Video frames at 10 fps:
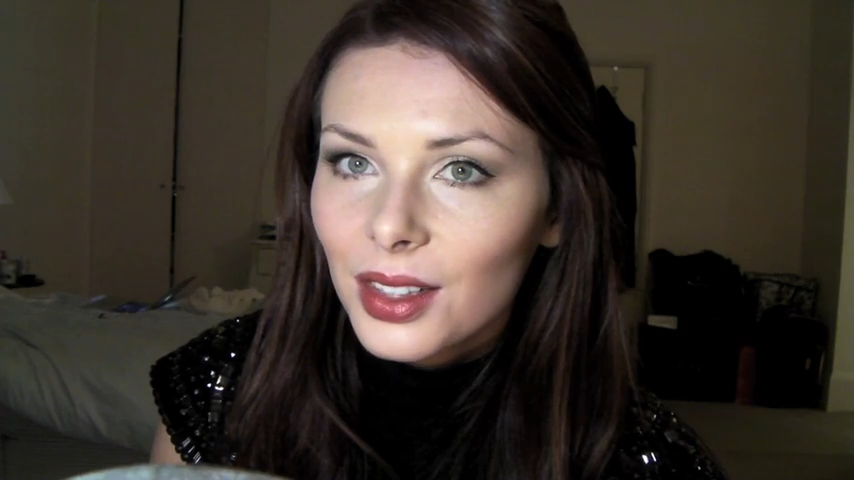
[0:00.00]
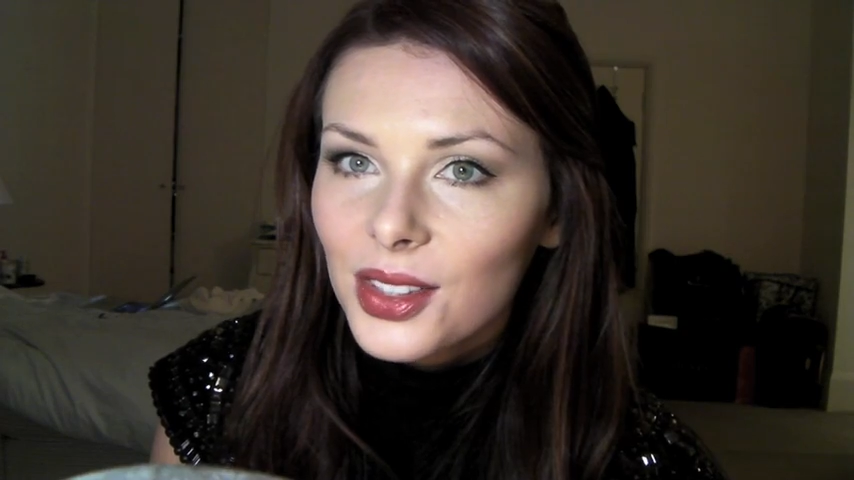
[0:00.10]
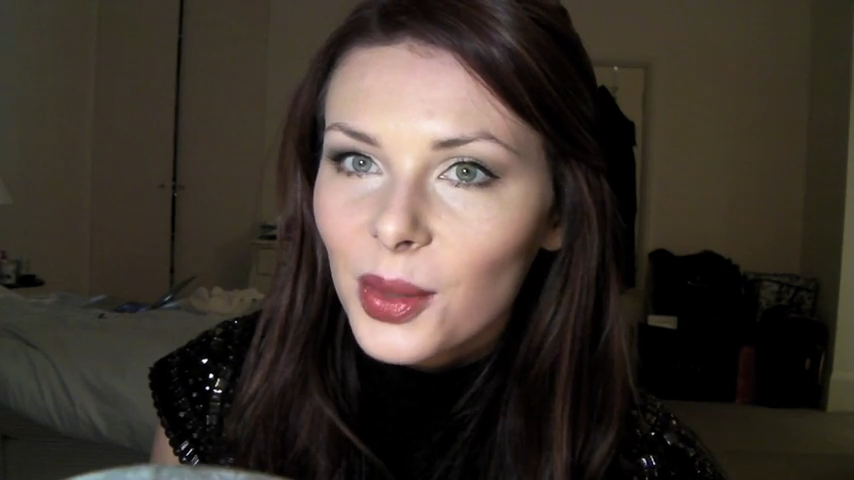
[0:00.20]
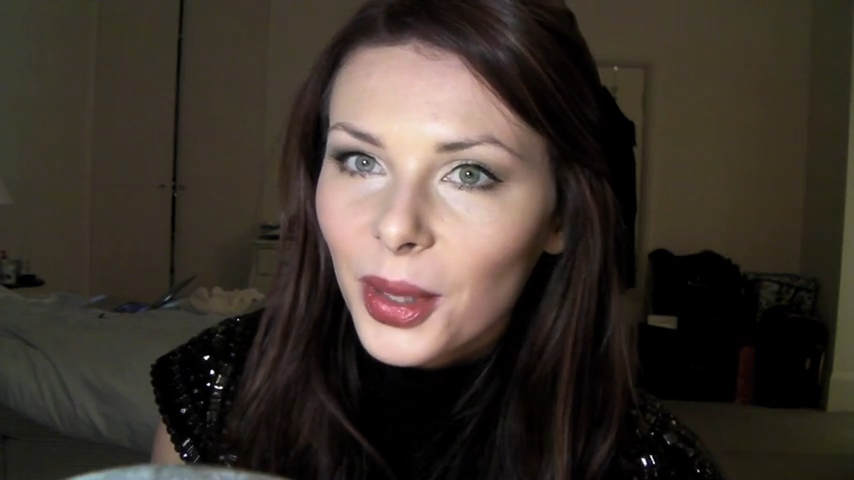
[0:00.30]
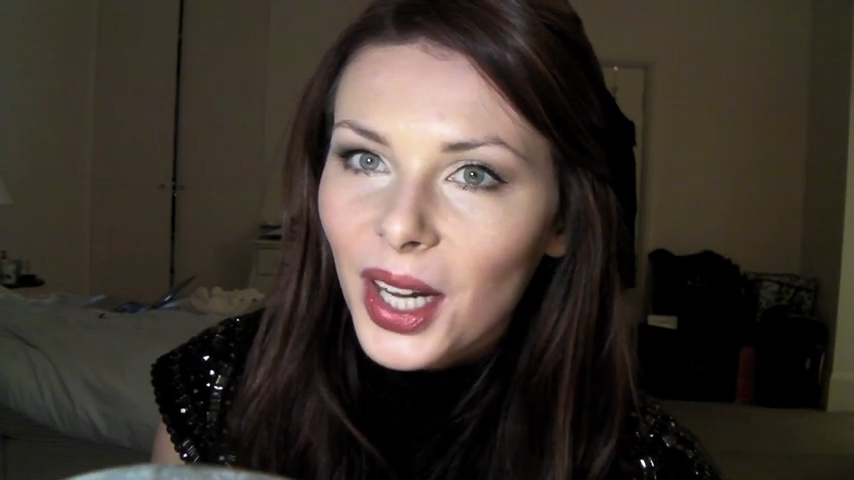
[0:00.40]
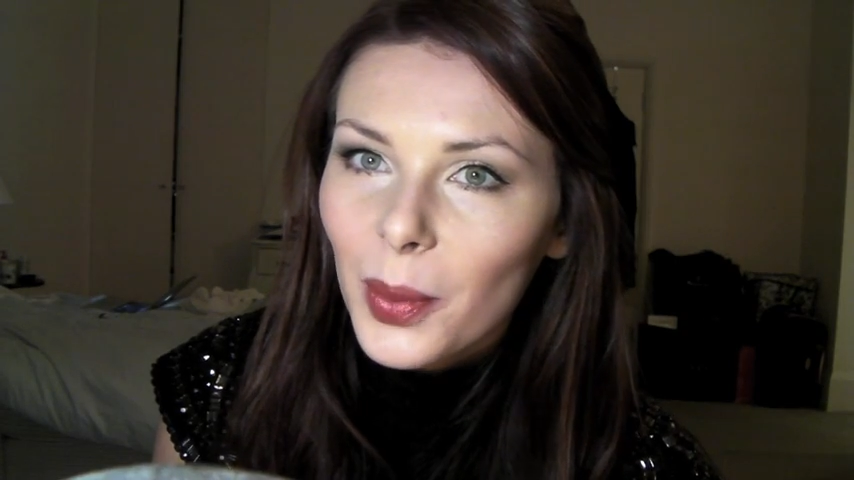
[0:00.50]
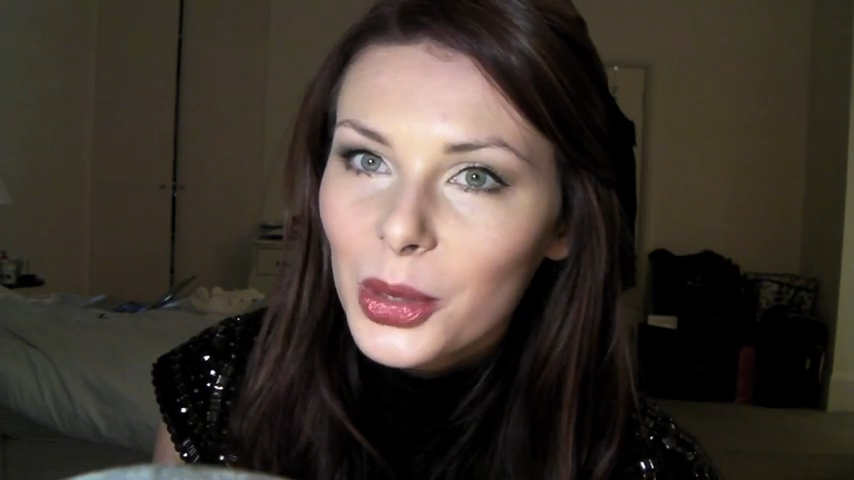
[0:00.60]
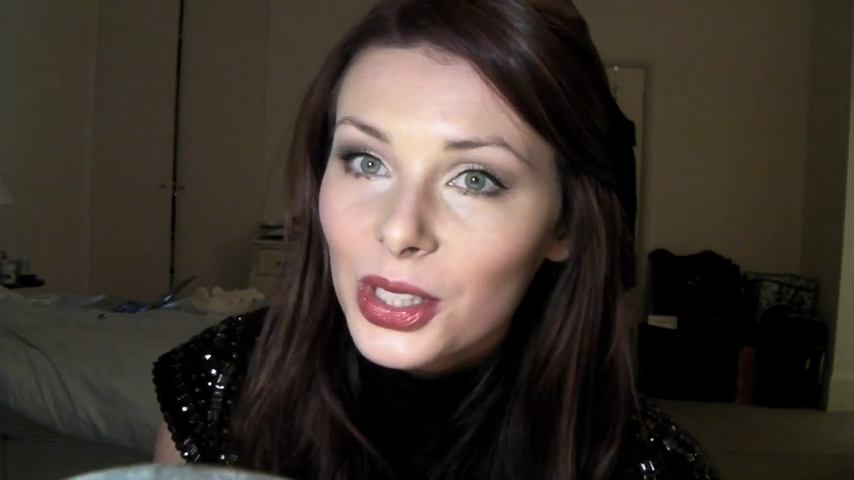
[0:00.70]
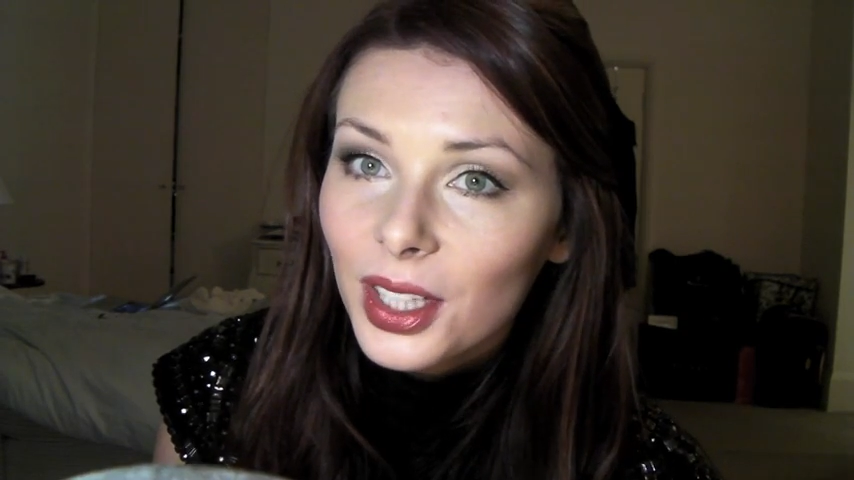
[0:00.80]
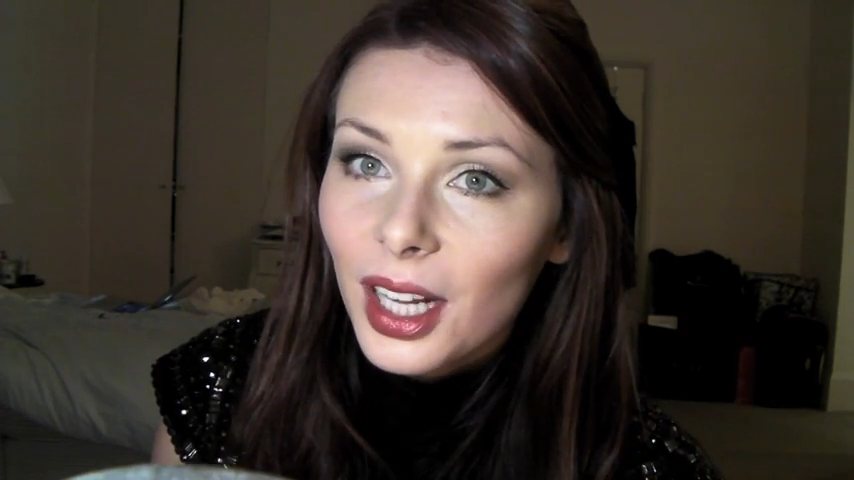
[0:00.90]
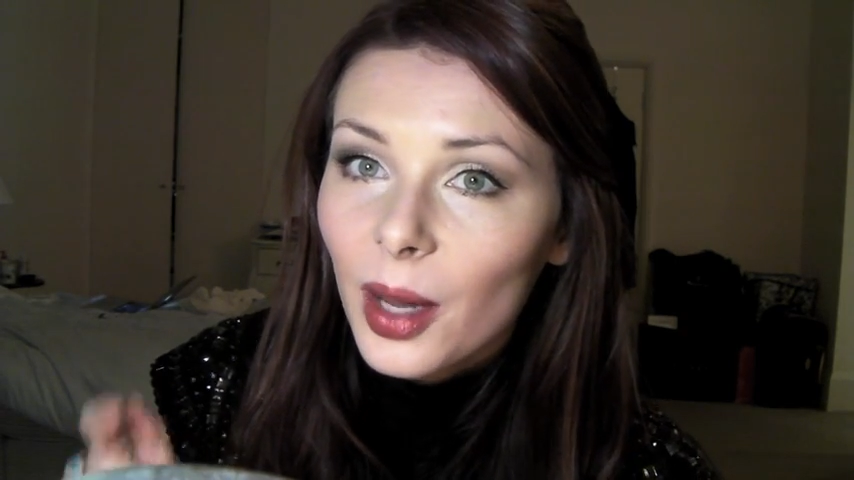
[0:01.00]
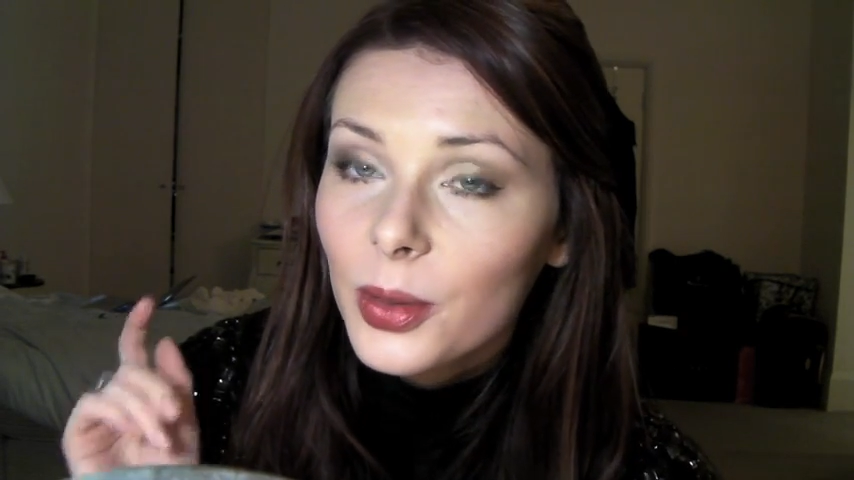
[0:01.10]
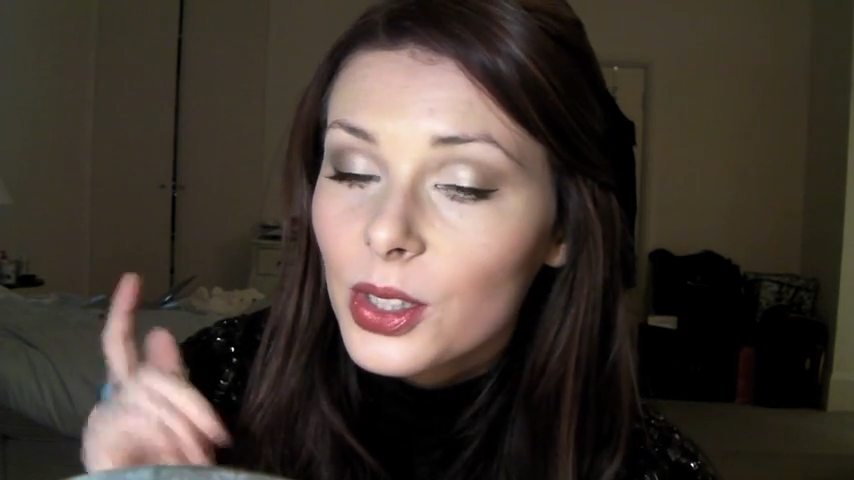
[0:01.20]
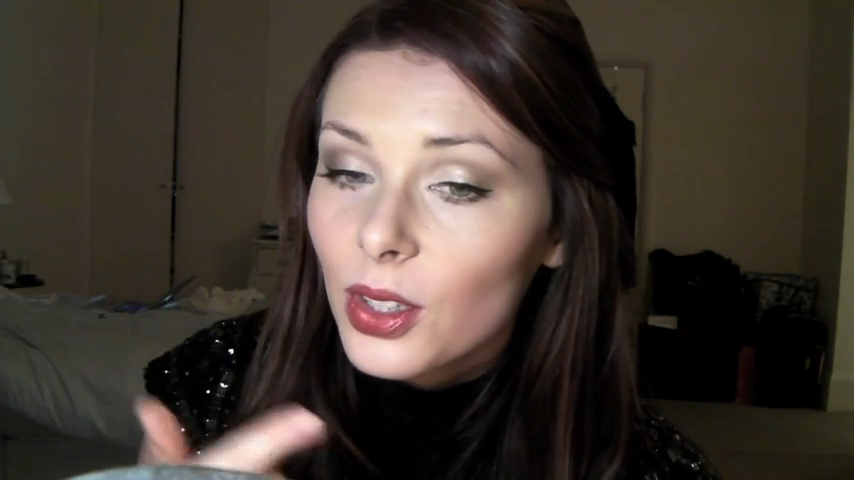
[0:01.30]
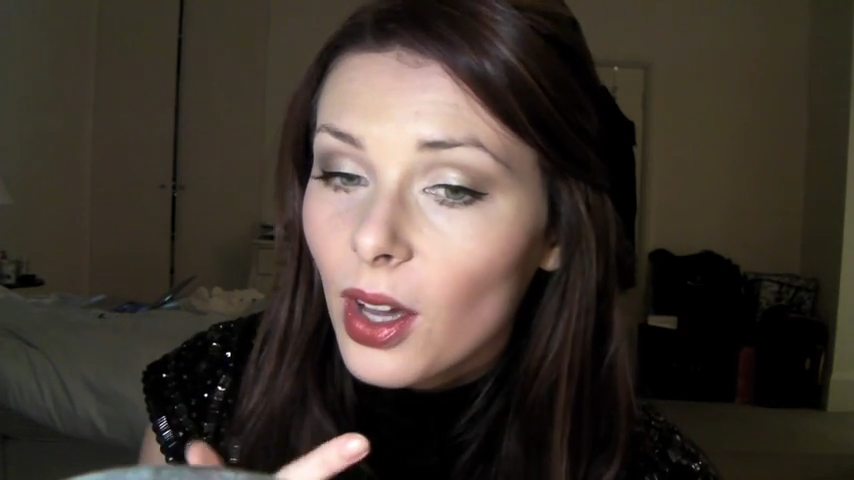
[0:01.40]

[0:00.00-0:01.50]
So my camera just cut out,